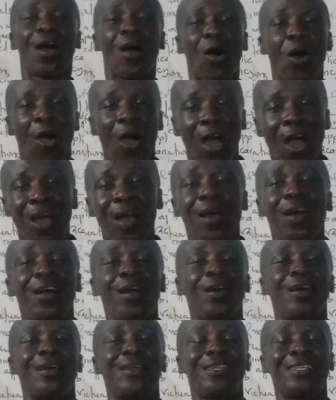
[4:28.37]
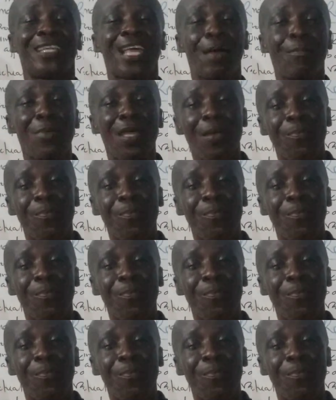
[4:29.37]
Or there may